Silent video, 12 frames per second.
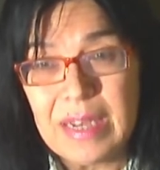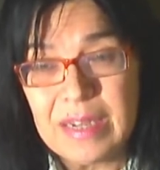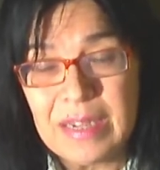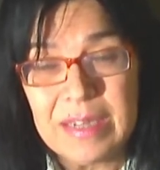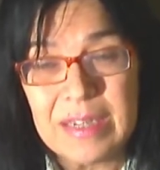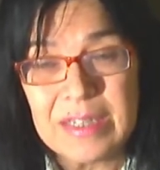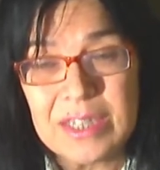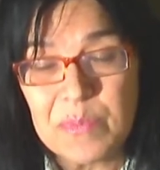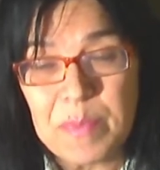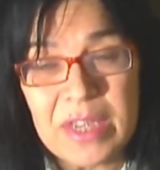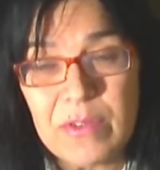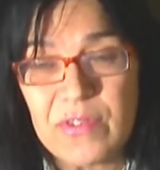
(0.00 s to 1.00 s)
can just
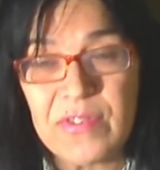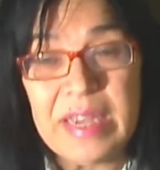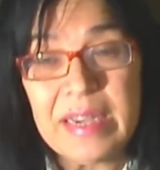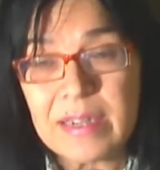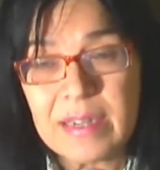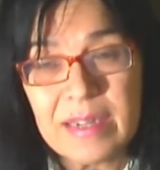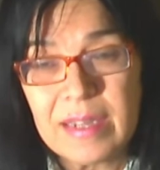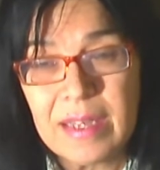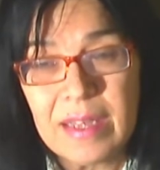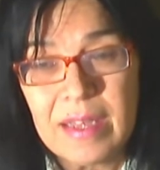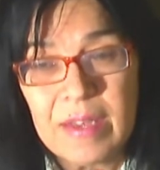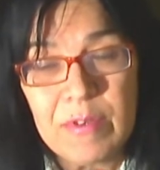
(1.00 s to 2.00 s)
make you sick.
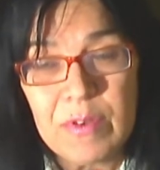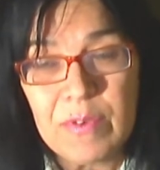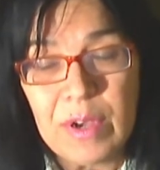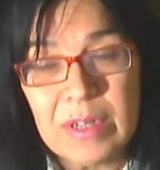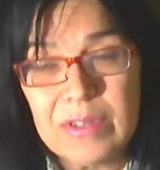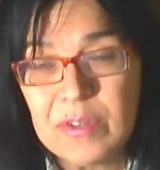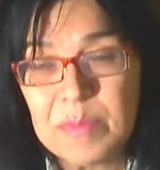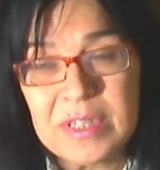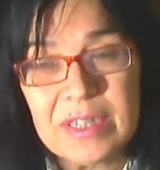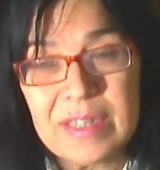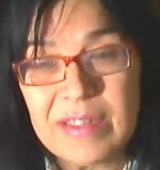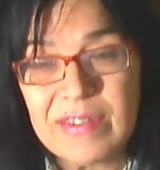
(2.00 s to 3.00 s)
If you follow too
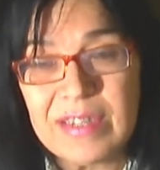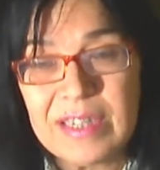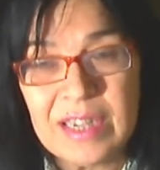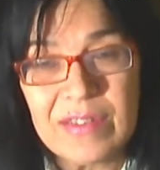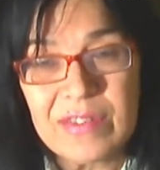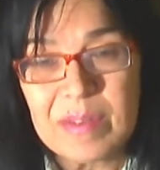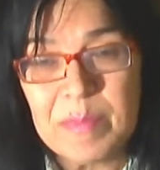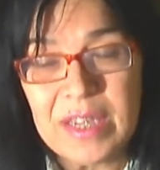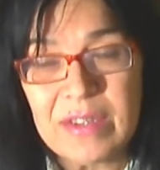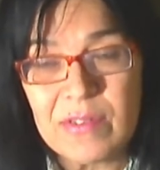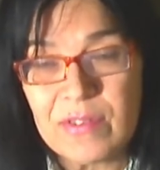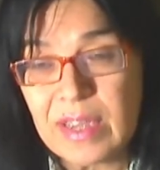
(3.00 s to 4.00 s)
much of this, it just can
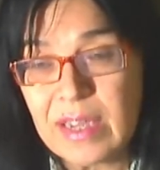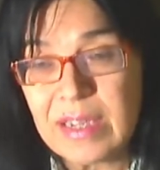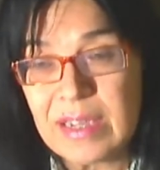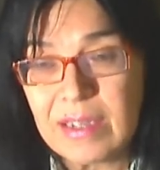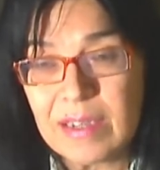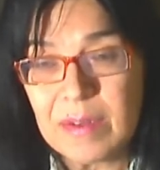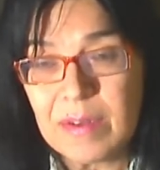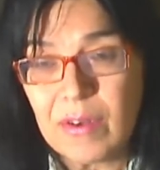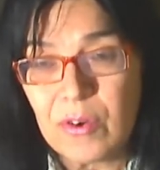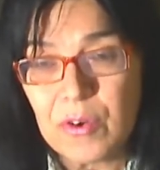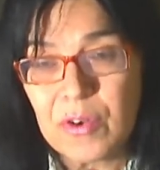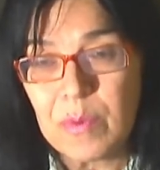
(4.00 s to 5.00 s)
make you sick. It
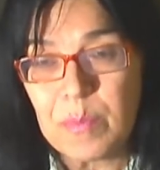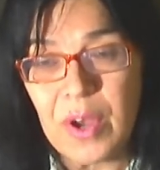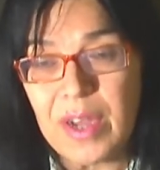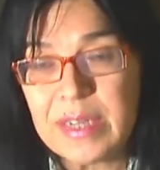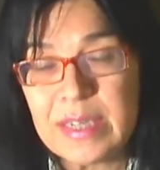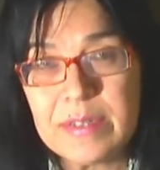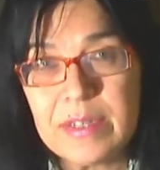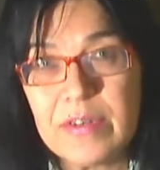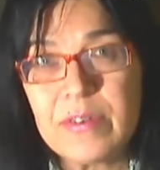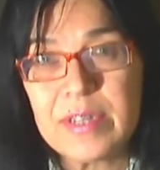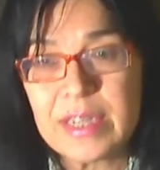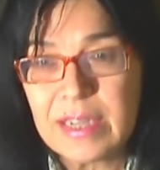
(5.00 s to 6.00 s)
can hurt your body,
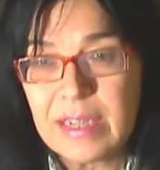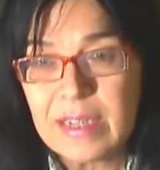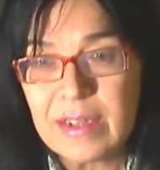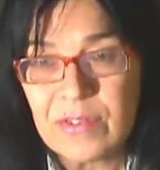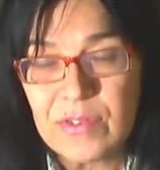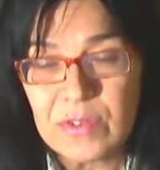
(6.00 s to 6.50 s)
literally, because